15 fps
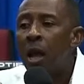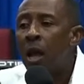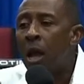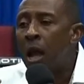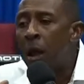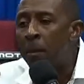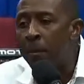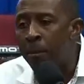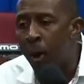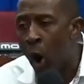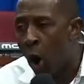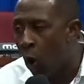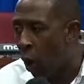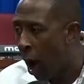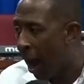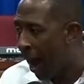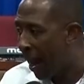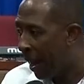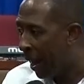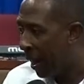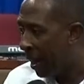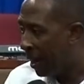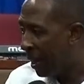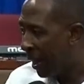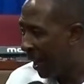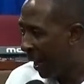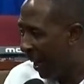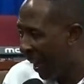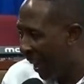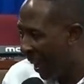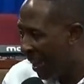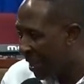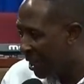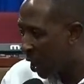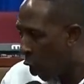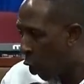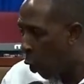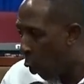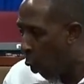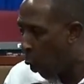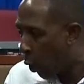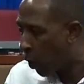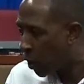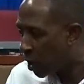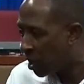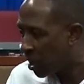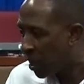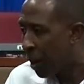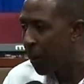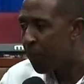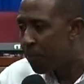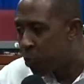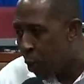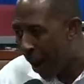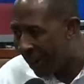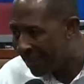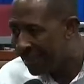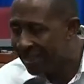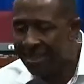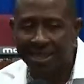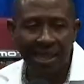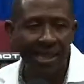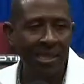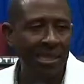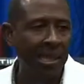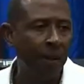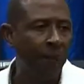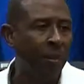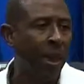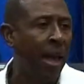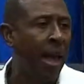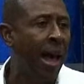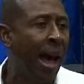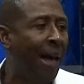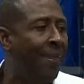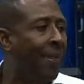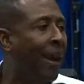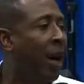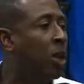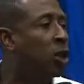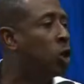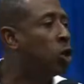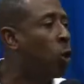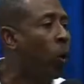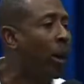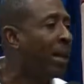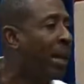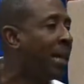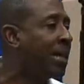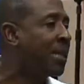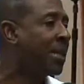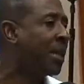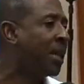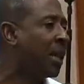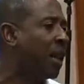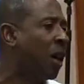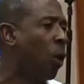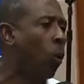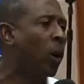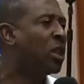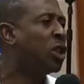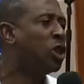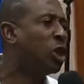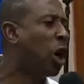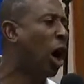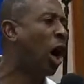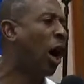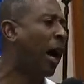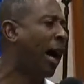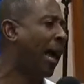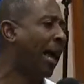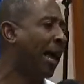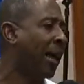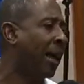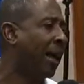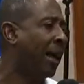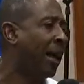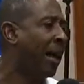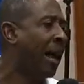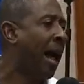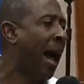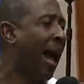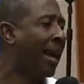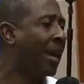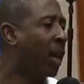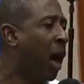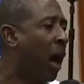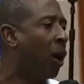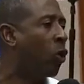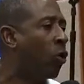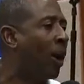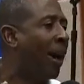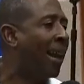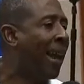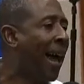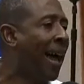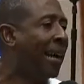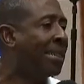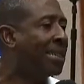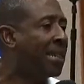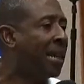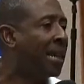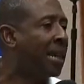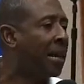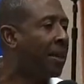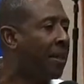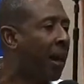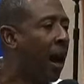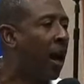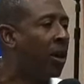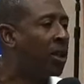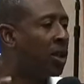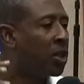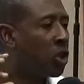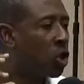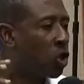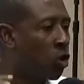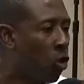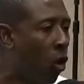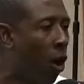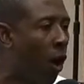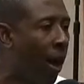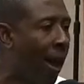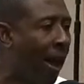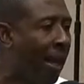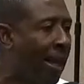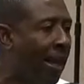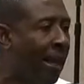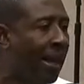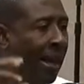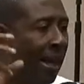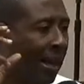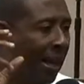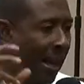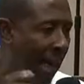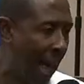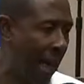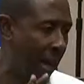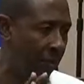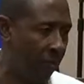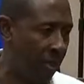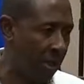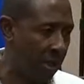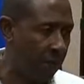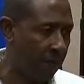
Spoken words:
immoral intercourse practices, and they are doing it with joy and not realizing they are destroying lives.